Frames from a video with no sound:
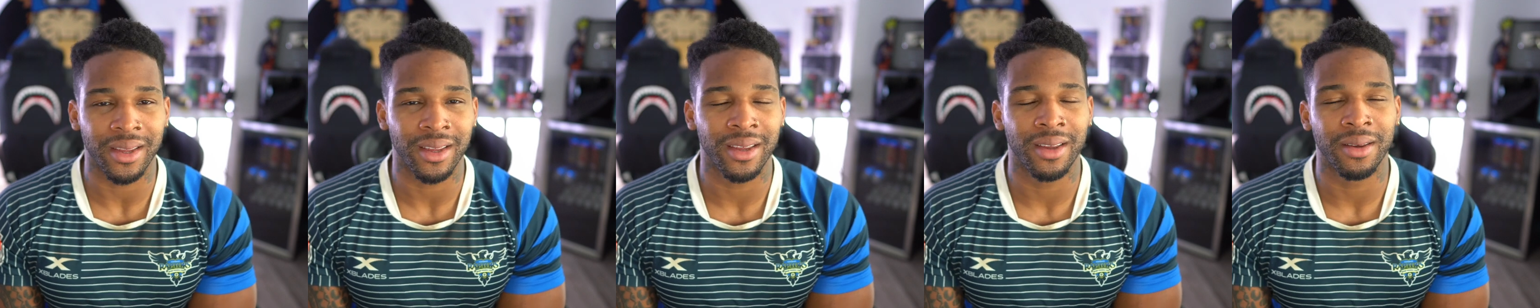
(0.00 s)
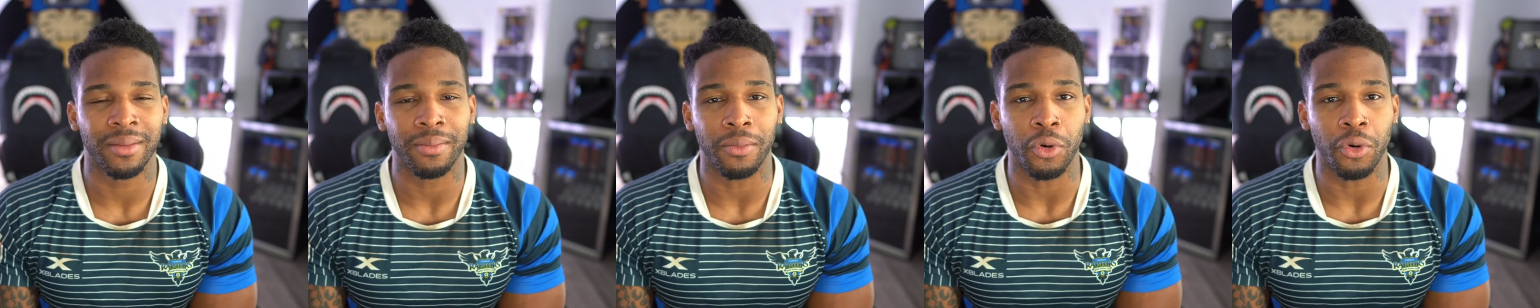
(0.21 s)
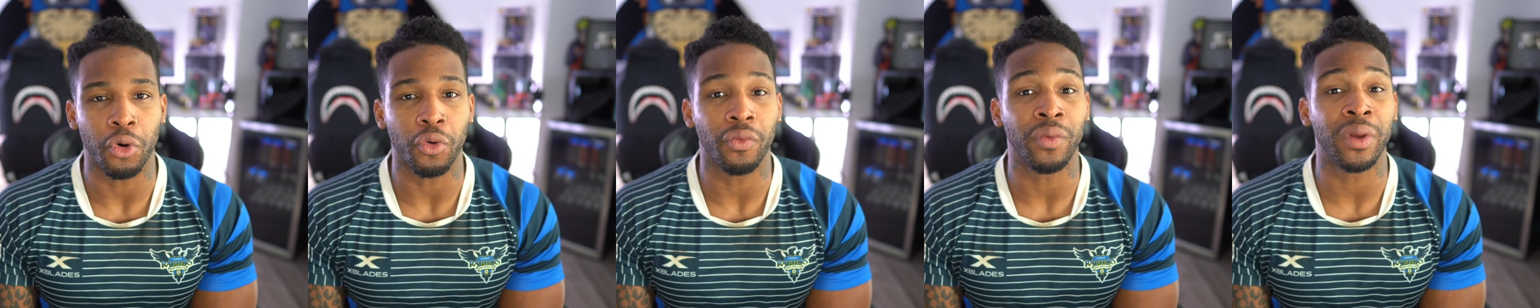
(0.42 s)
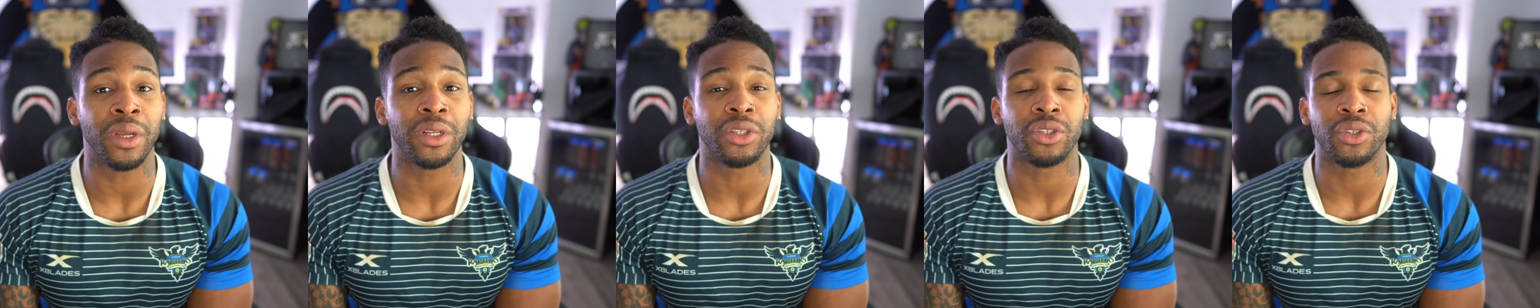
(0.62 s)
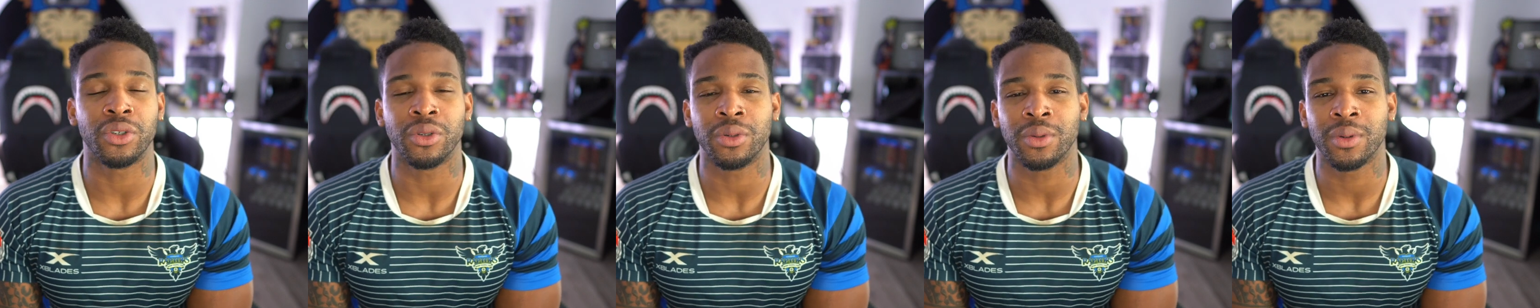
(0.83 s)
moving
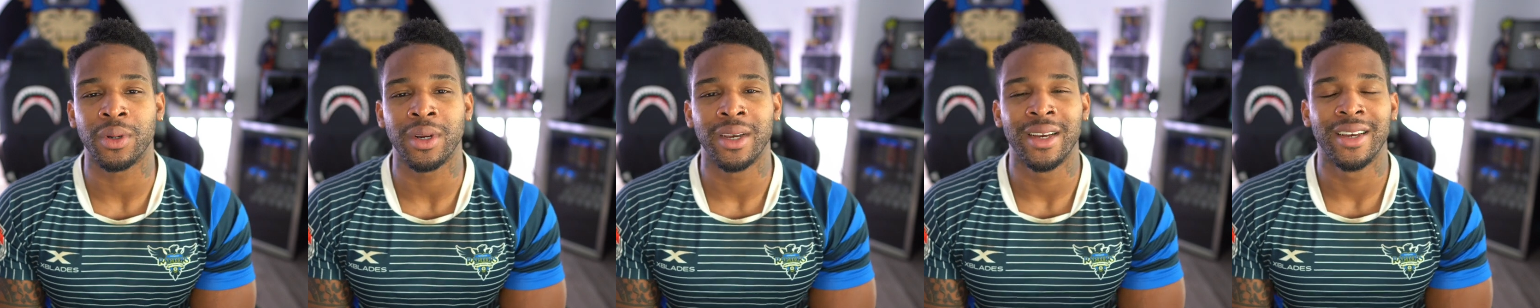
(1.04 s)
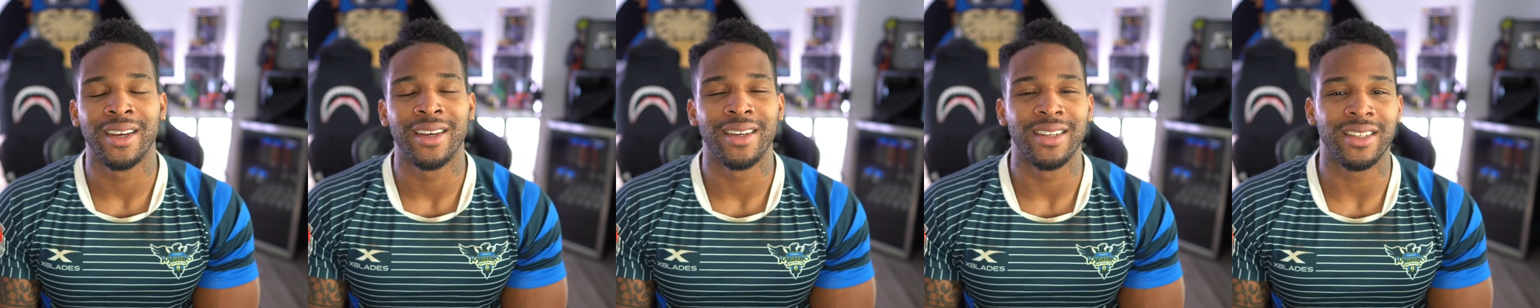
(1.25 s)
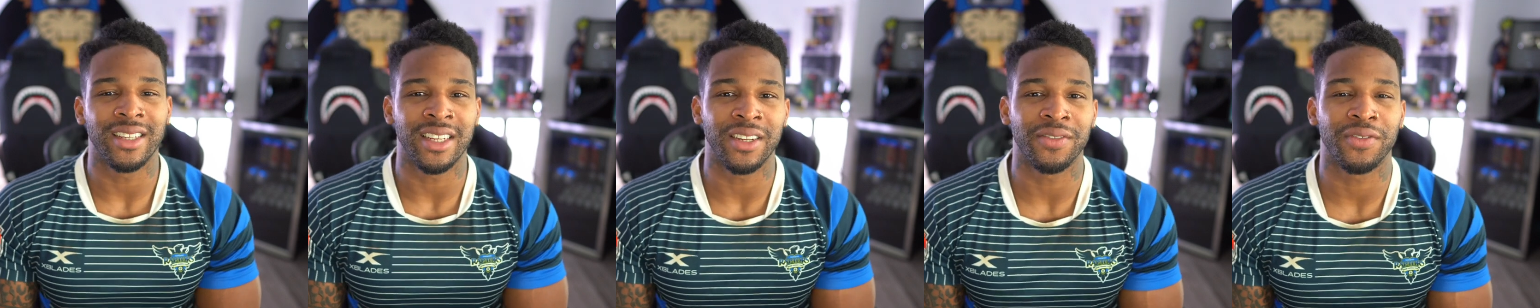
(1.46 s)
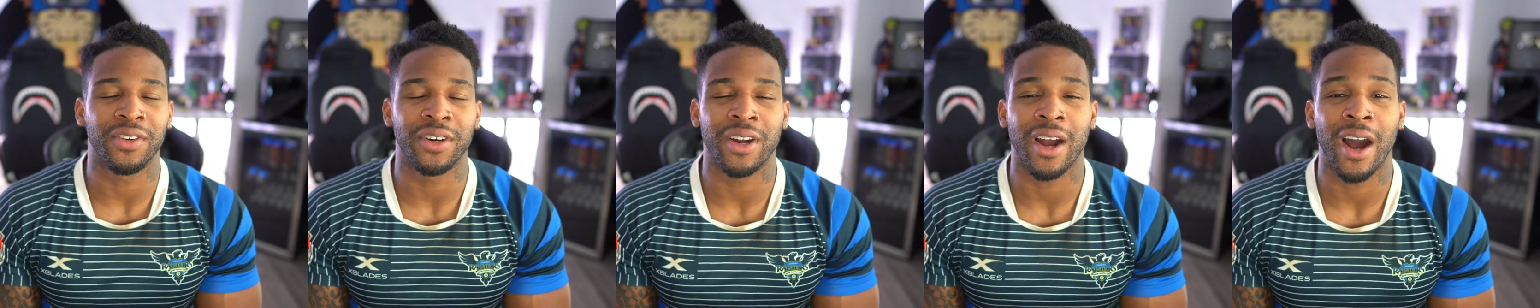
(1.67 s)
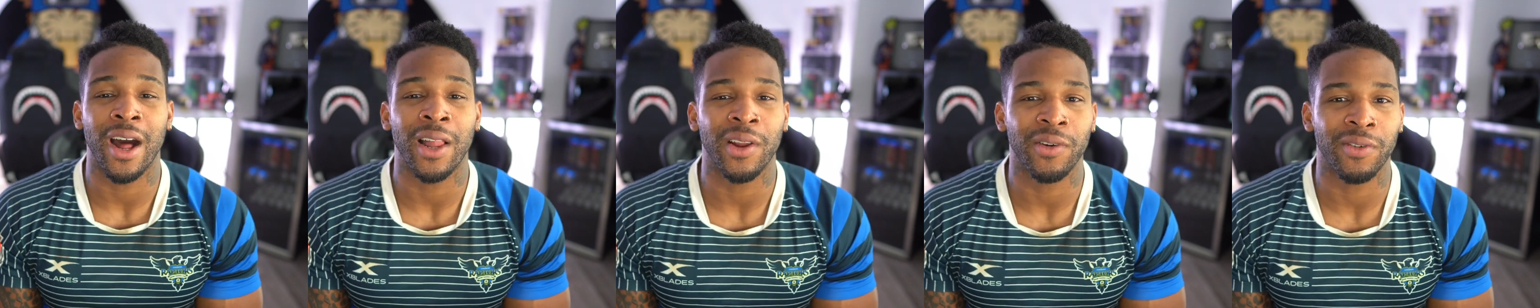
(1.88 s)
to Denver,
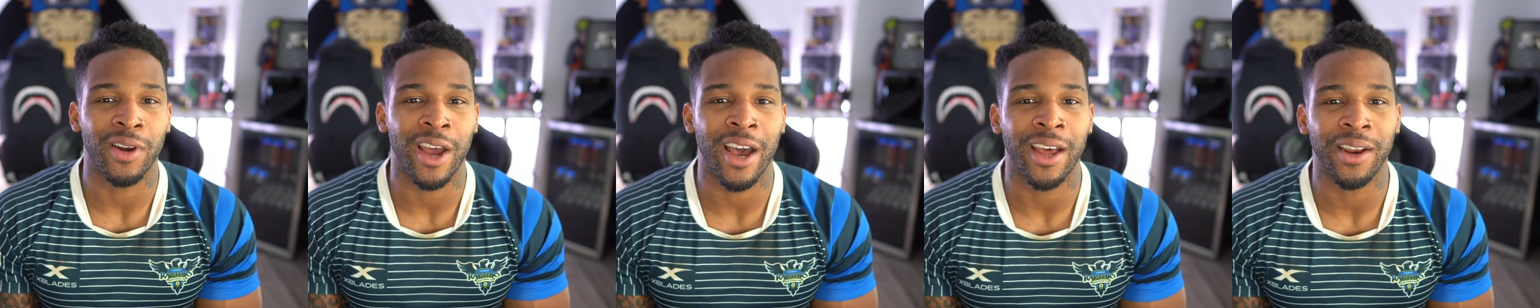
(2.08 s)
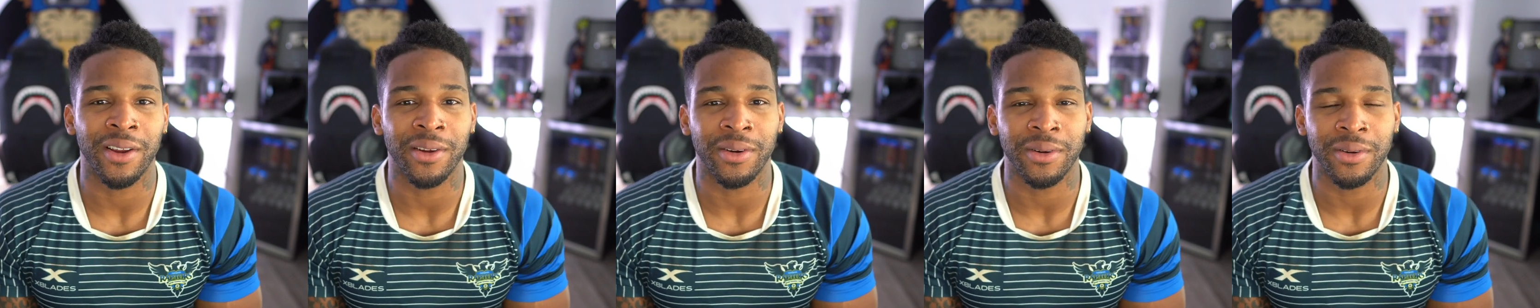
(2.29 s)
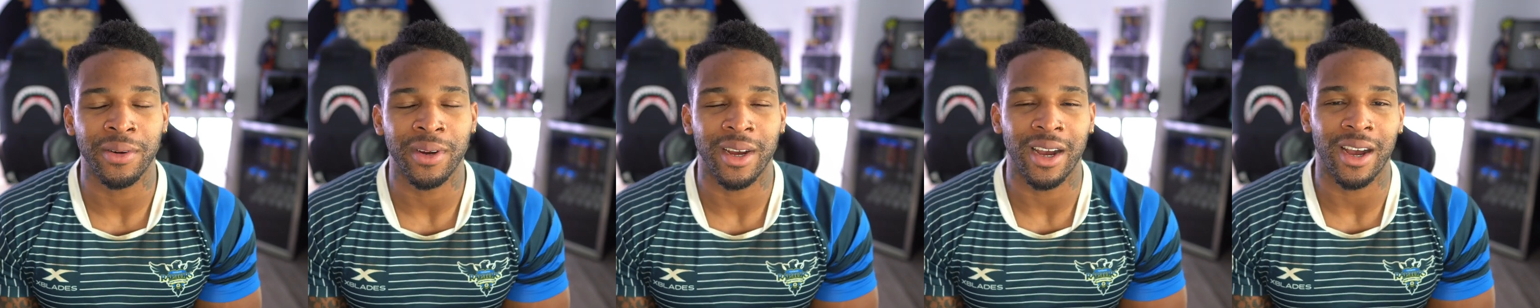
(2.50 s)
Colorado.